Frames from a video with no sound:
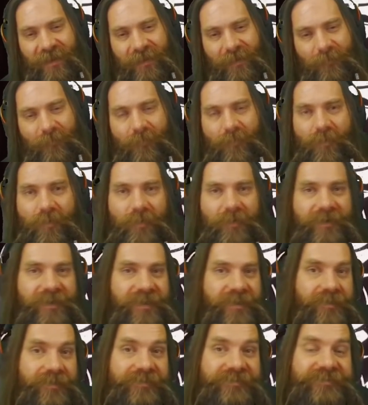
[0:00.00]
more
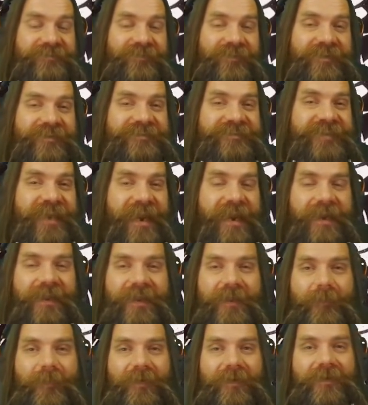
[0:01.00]
use for the
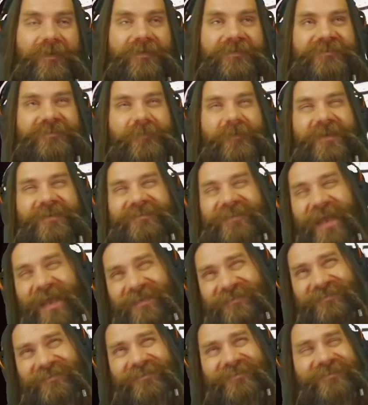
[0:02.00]
sanity pills, because
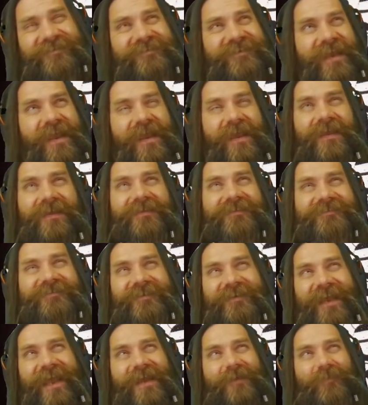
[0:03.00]
as it stands
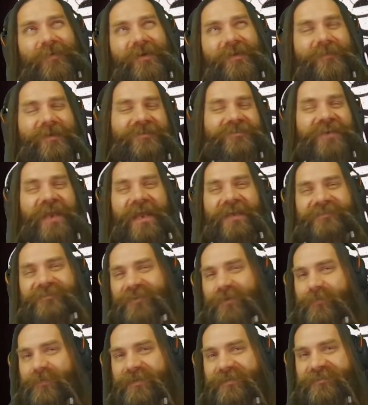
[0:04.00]
and pretty much has
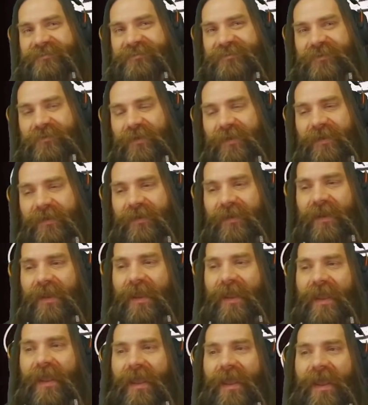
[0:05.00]
always stood,
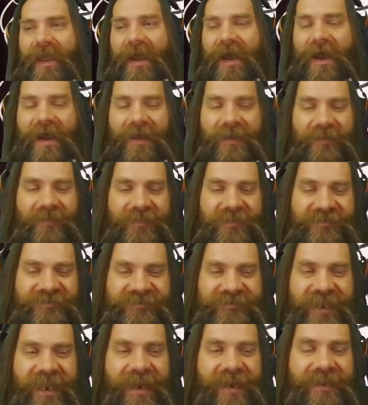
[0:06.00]
the
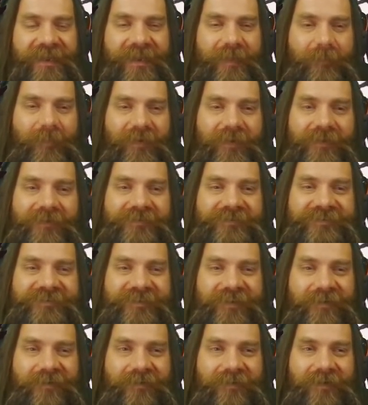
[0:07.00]
sanity pills
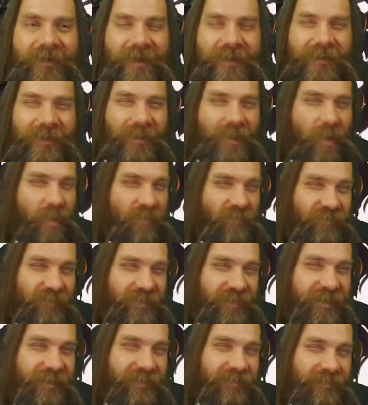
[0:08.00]
are a little
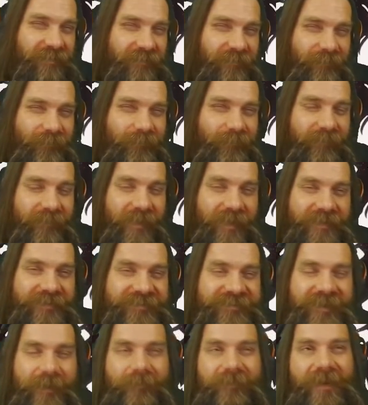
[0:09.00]
overkill
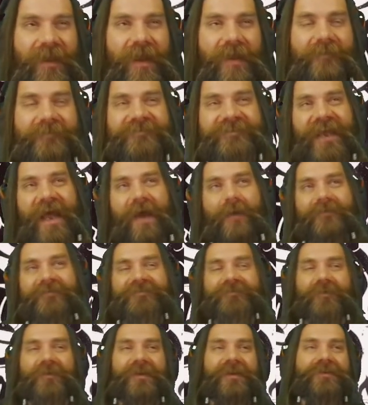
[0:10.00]
sometimes. I
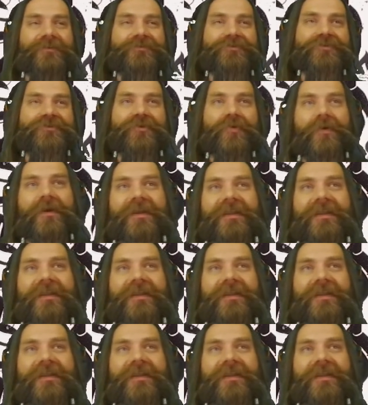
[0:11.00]
was really enjoying